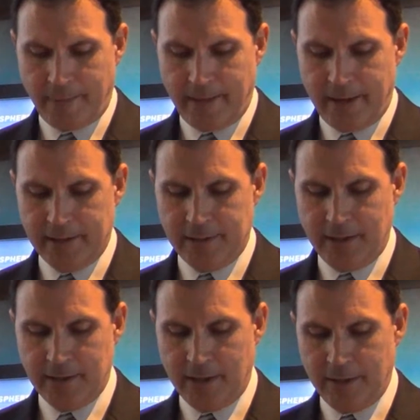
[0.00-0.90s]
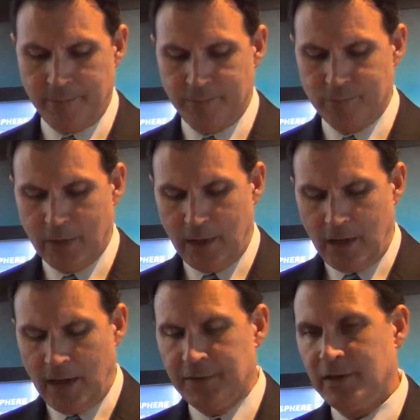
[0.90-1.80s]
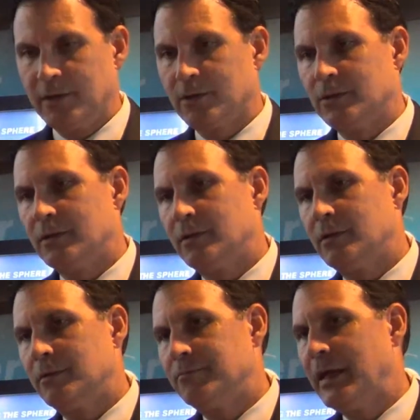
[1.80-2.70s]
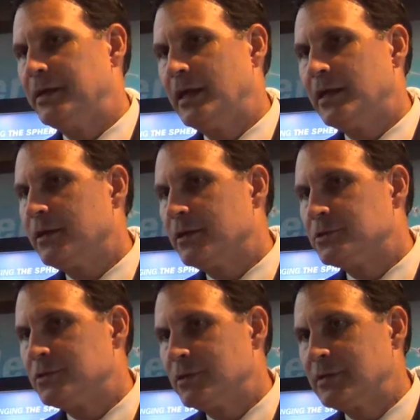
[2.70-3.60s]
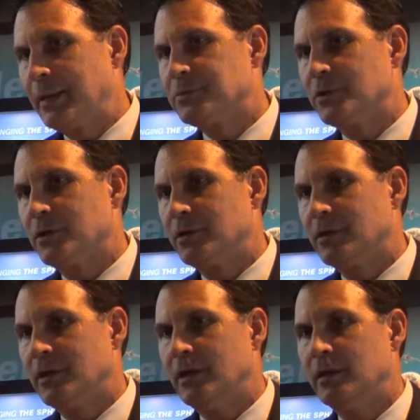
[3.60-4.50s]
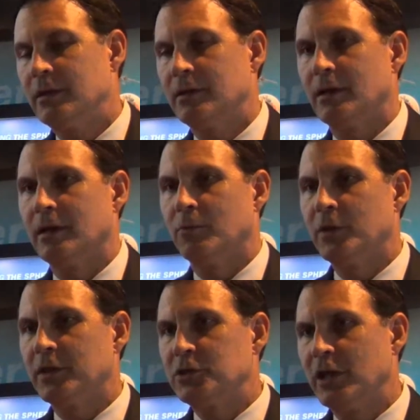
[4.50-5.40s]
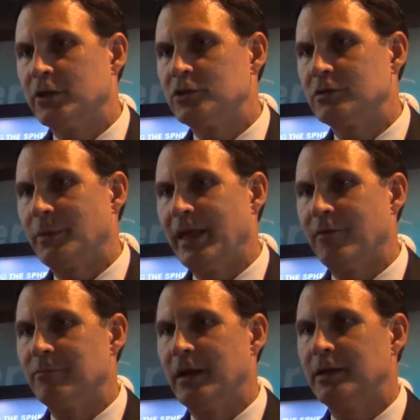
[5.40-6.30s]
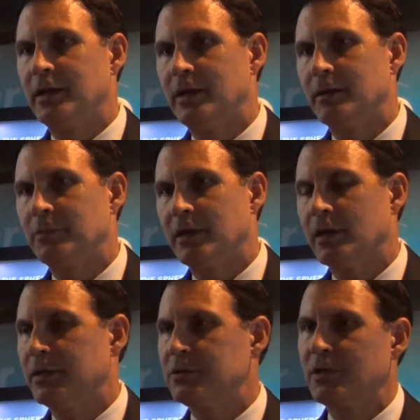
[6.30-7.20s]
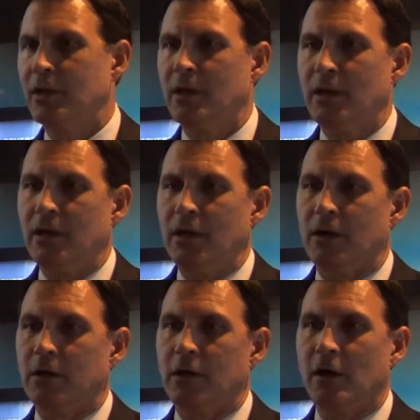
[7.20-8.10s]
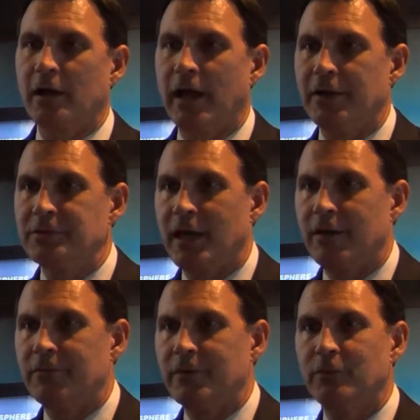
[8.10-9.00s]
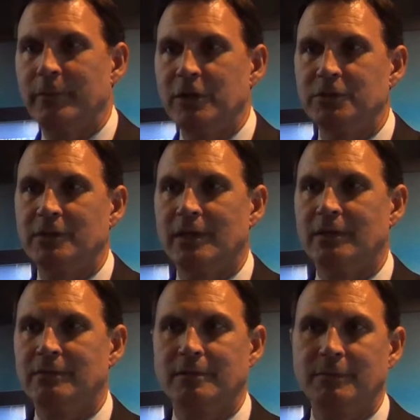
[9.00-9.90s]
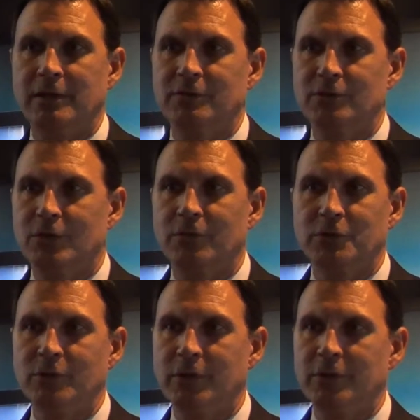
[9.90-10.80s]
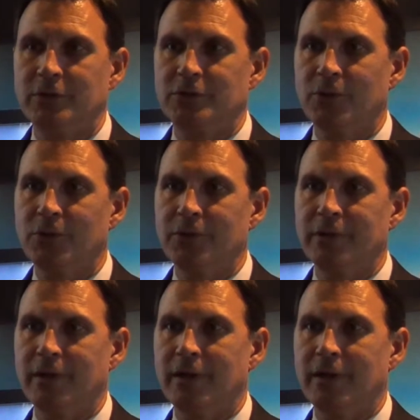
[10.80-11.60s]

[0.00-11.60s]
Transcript: And then I think metadata is absolutely key. One of the challenges that we have with metadata, because our archives have information that in some cases is over 200 years old,